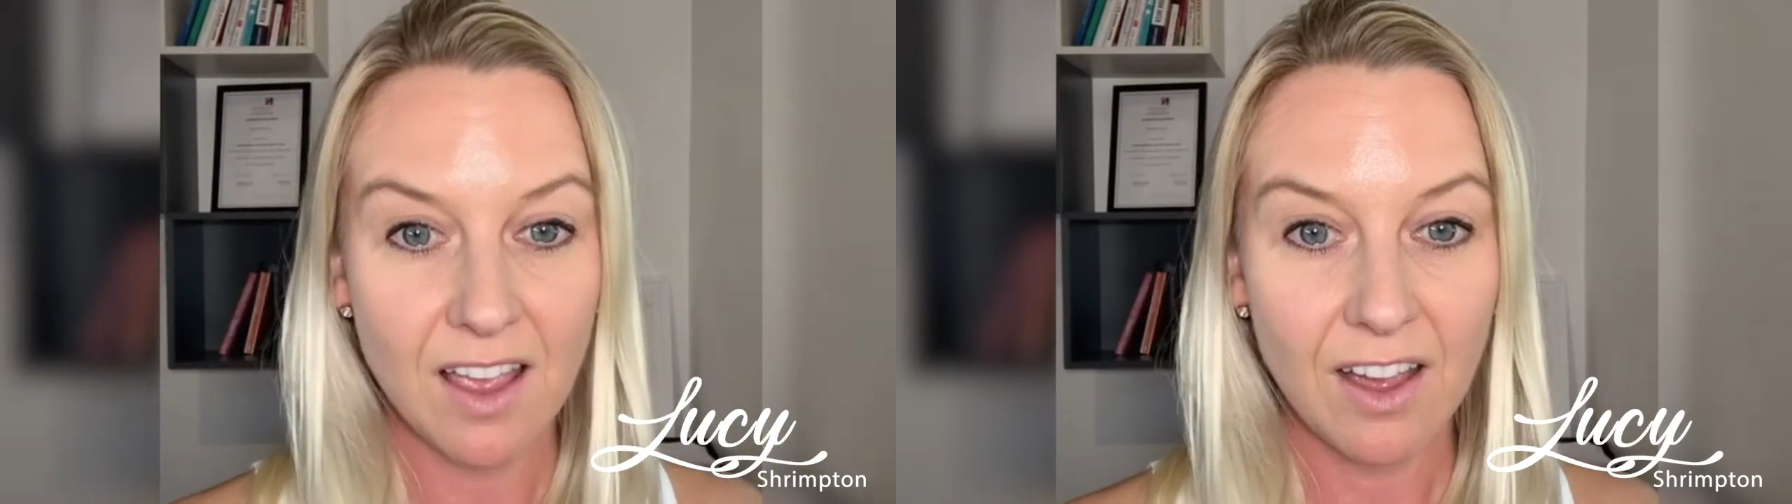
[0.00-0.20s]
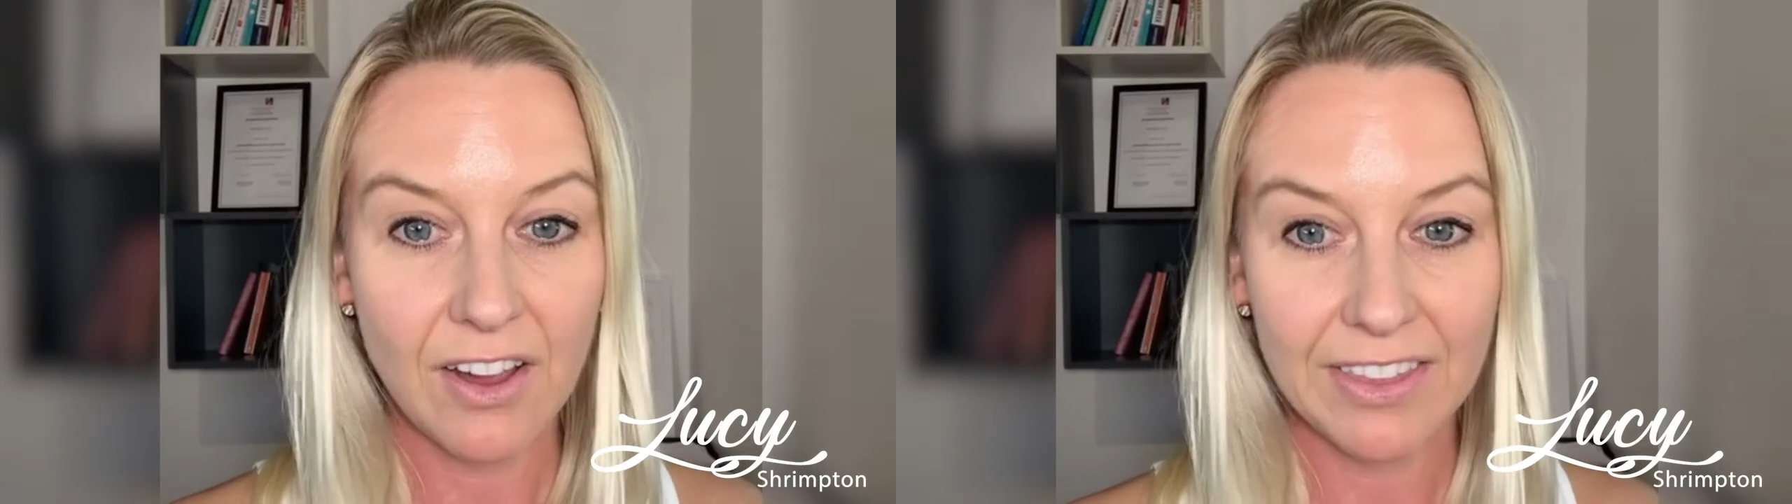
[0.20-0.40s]

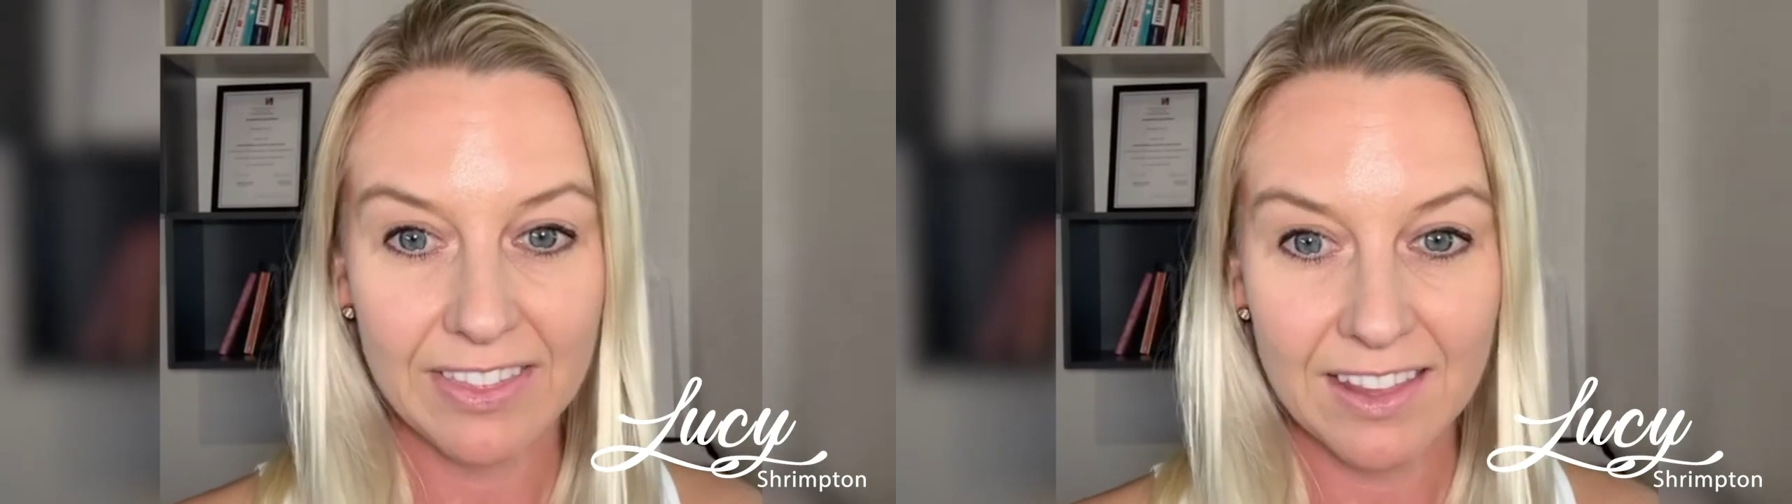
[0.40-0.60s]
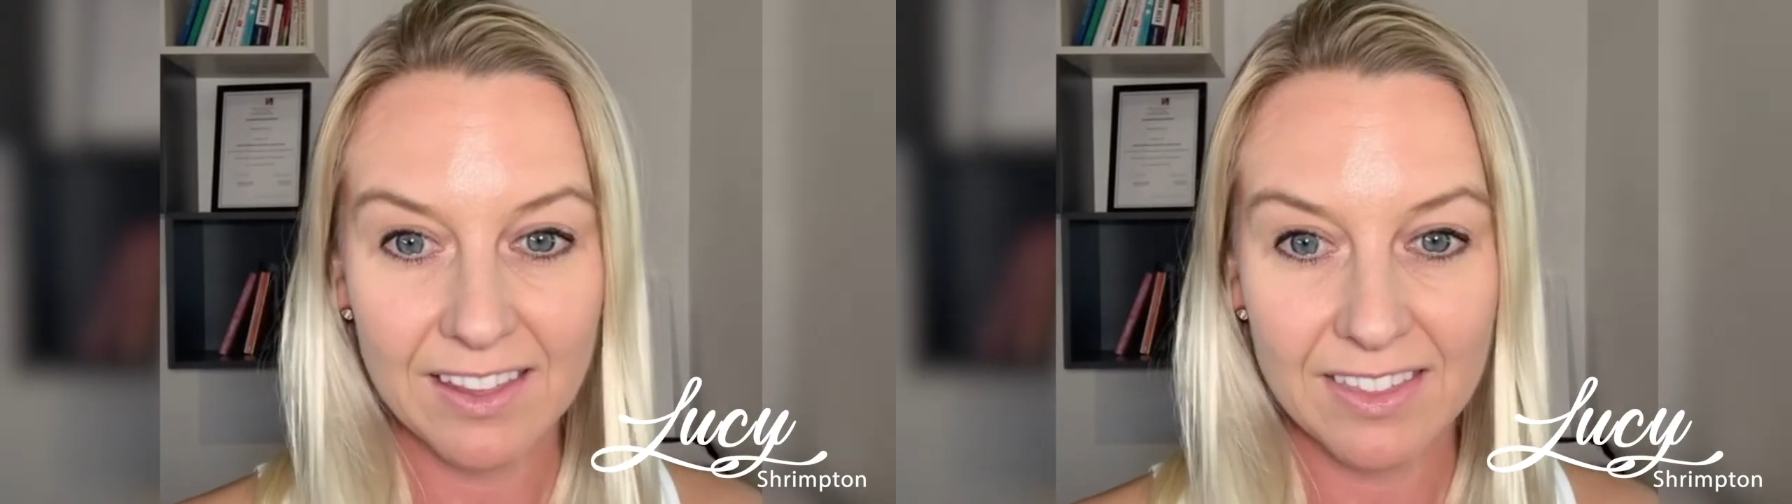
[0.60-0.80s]
I
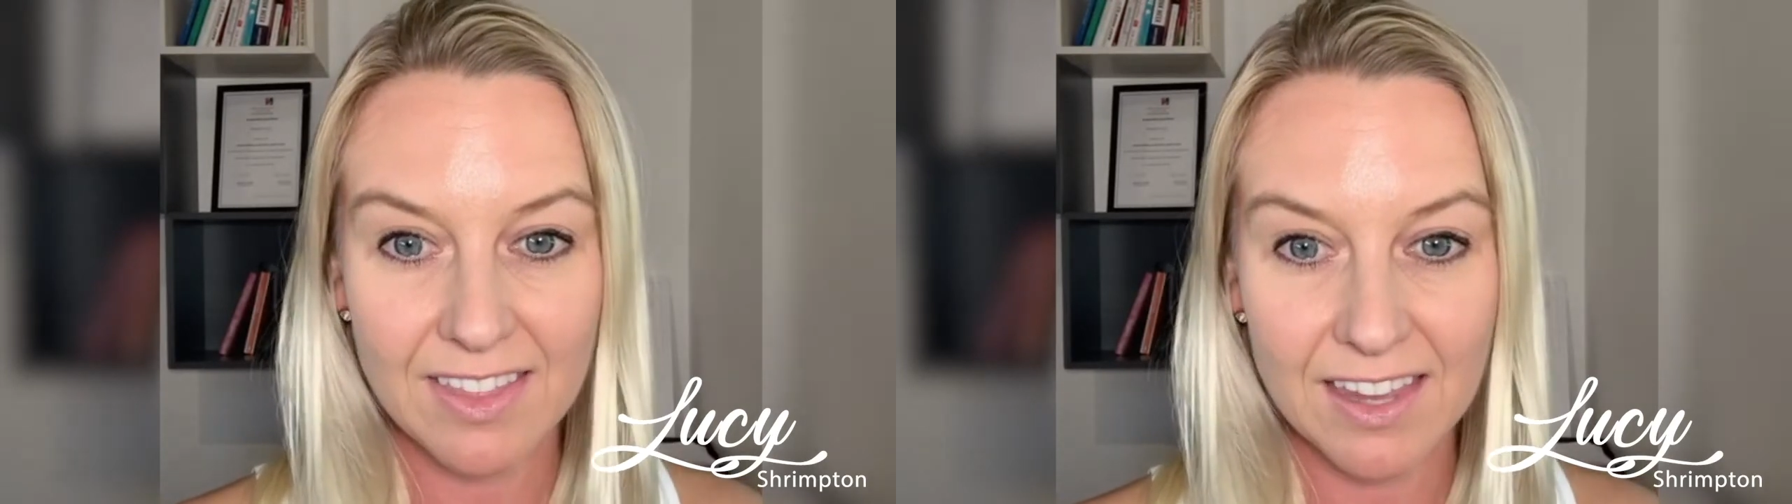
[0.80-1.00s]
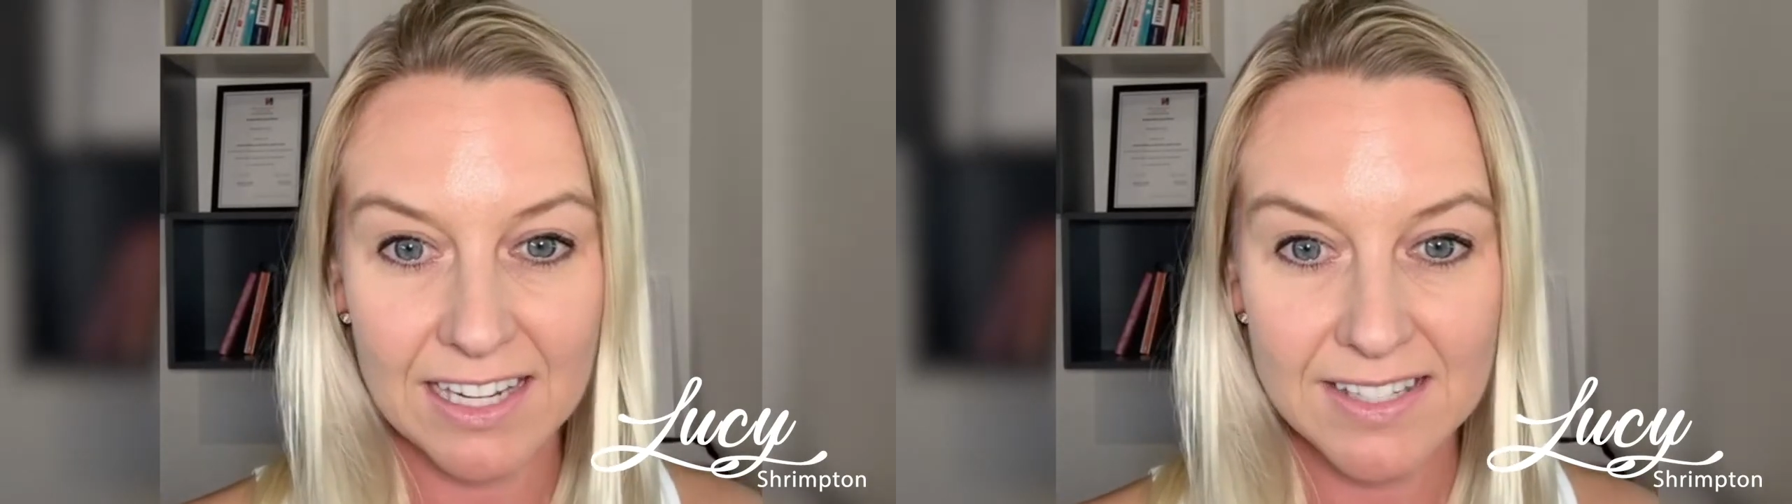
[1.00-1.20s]
think
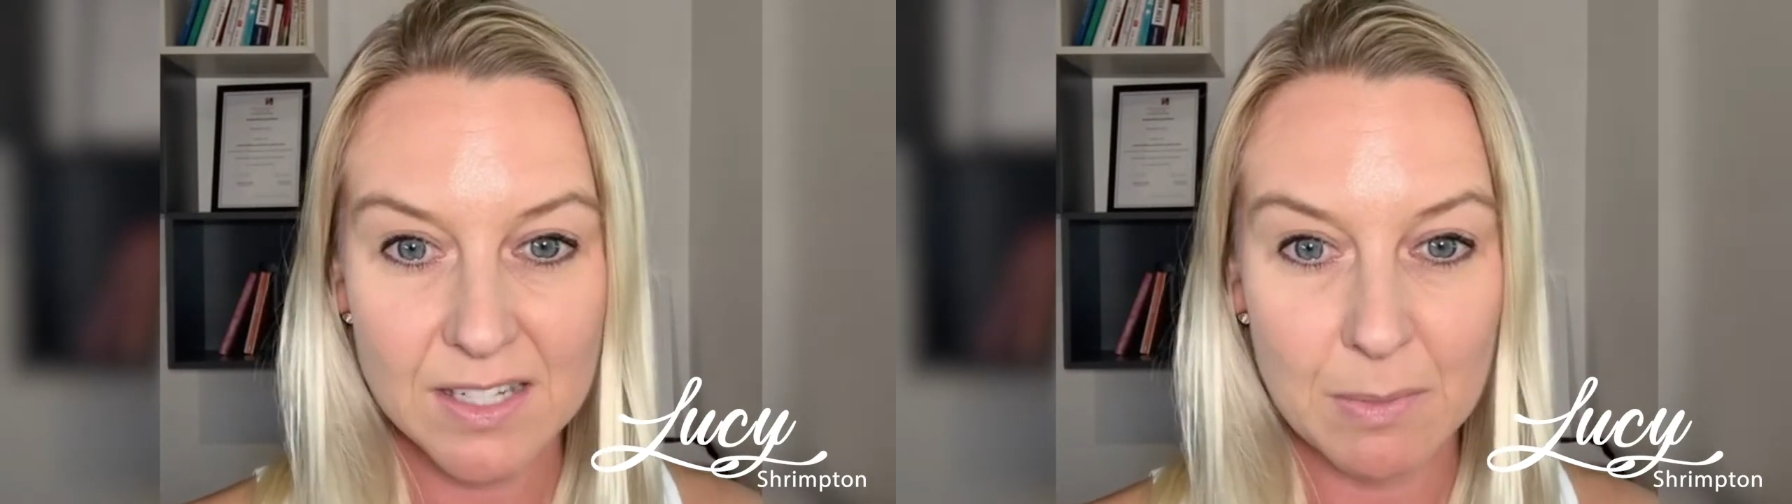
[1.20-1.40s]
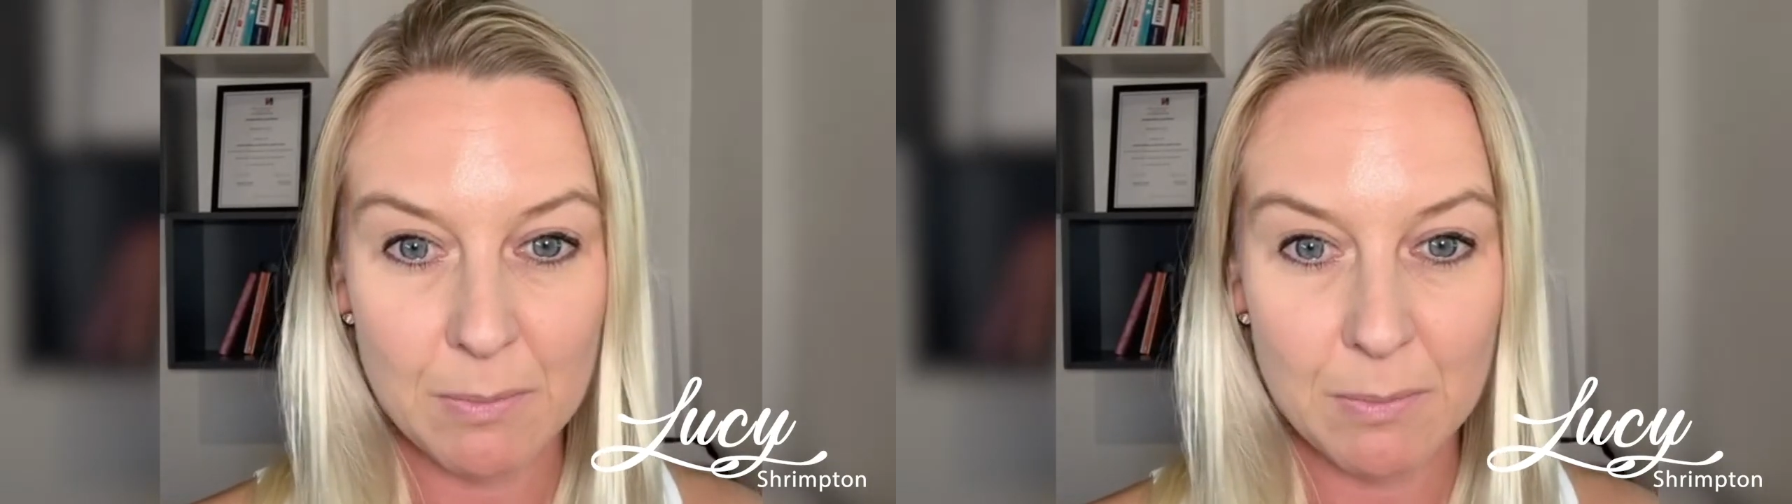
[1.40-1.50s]
there needs to be